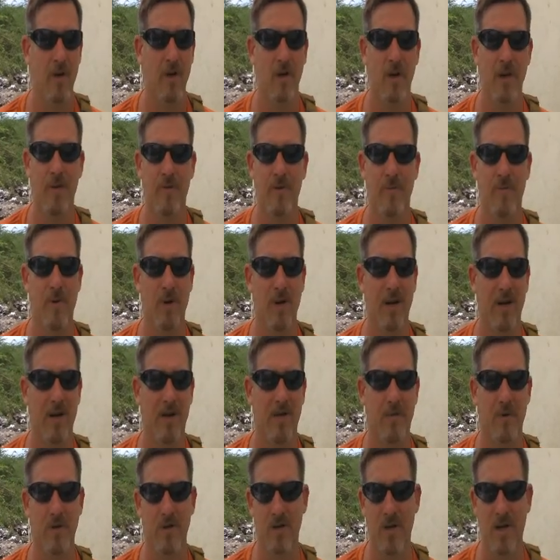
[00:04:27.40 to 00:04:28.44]
We try
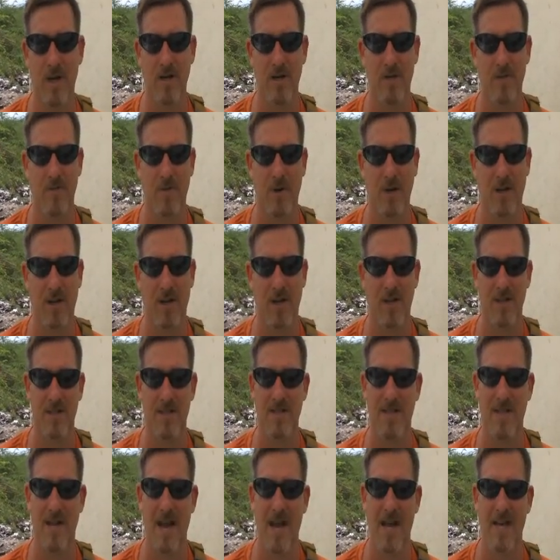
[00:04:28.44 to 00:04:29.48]
not to bring a lot of
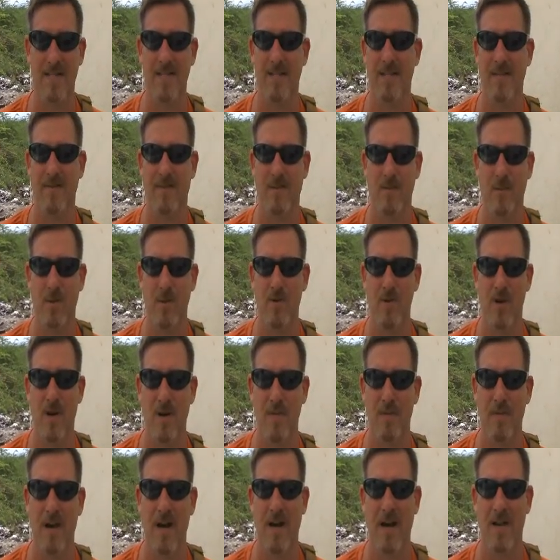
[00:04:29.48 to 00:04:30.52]
snacks even. We try
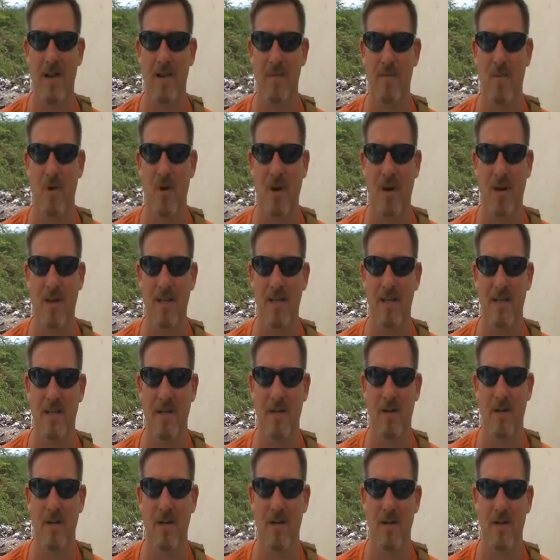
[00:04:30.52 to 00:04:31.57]
to buy it in the markets
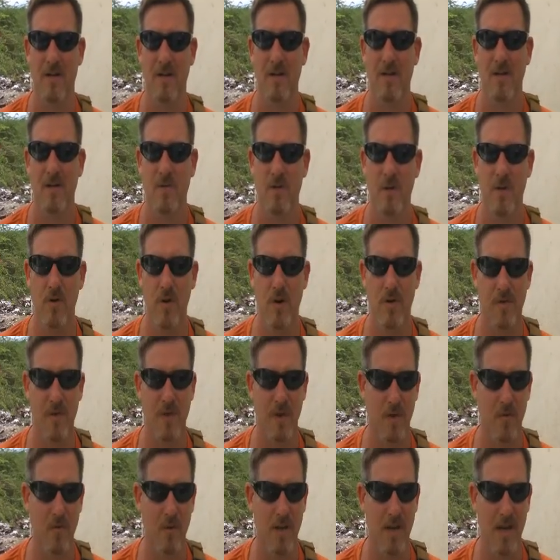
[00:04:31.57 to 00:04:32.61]
here. We do
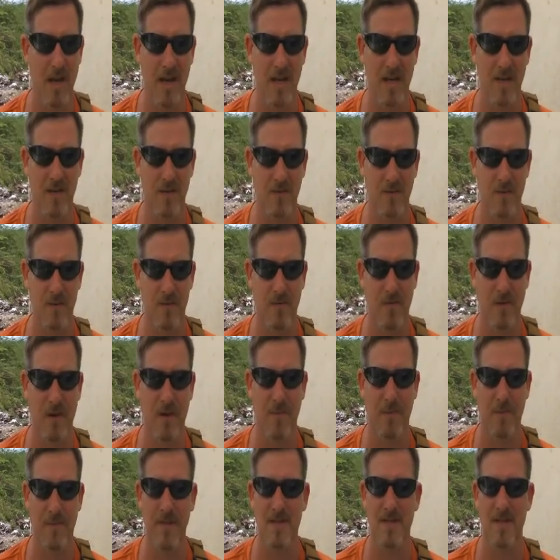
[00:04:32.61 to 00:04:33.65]
everything we can to
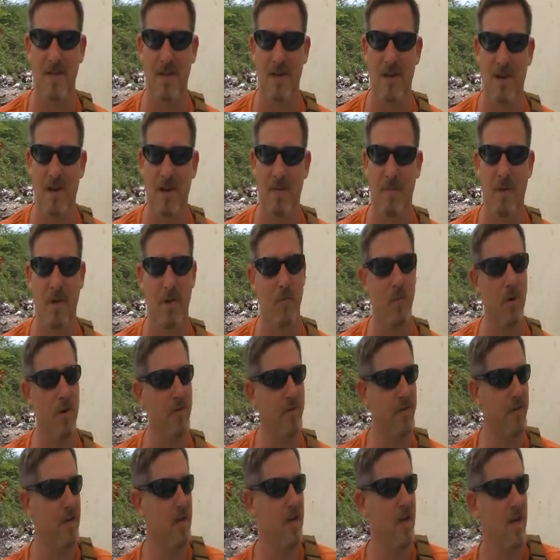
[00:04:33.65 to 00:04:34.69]
develop this economy.
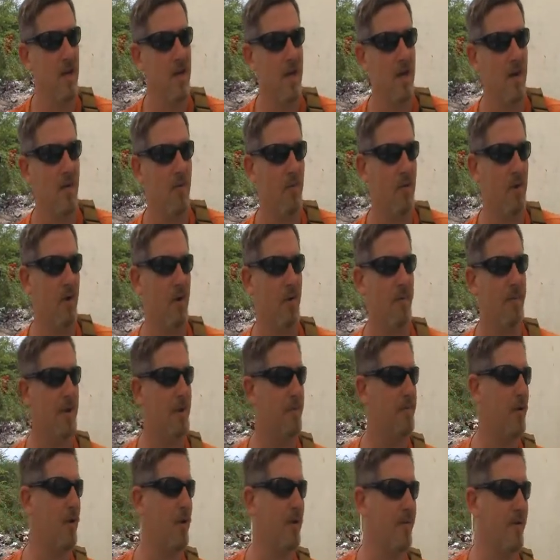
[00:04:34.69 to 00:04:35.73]
A
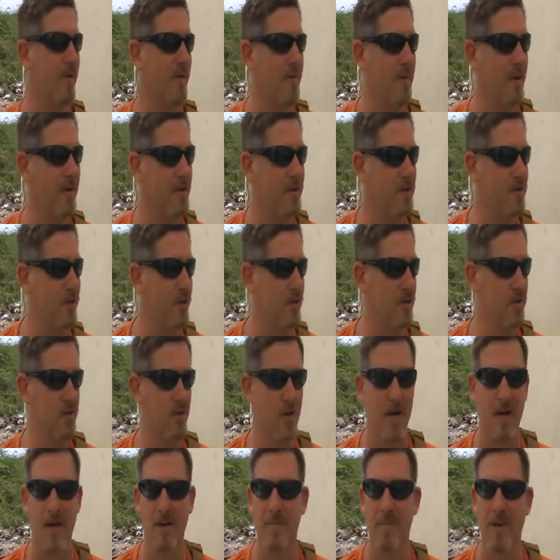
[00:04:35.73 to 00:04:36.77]
big part of our ministry is
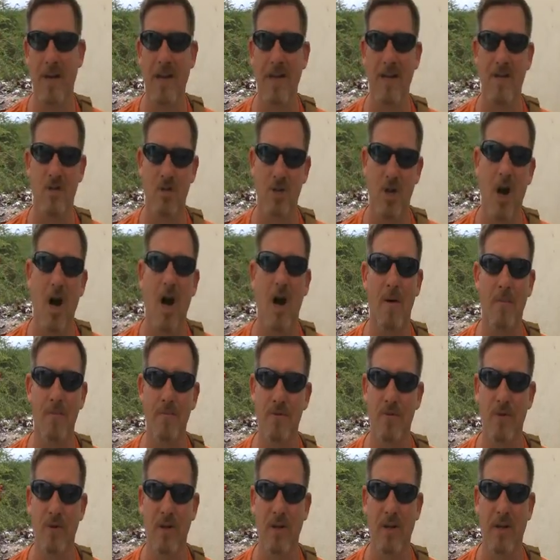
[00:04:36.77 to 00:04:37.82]
trying to begin
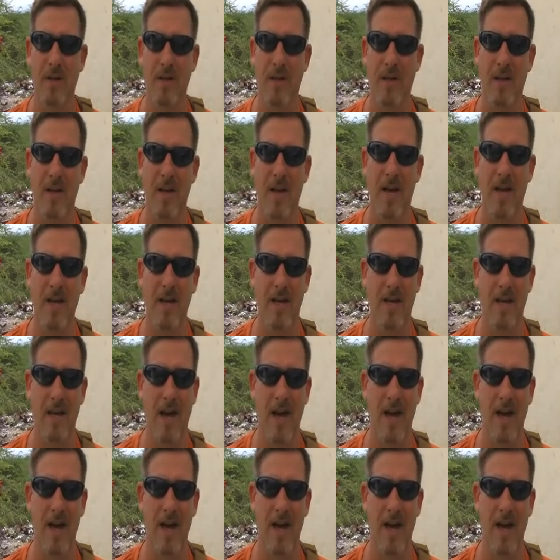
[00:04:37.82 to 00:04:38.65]
jobs, really, in Haiti.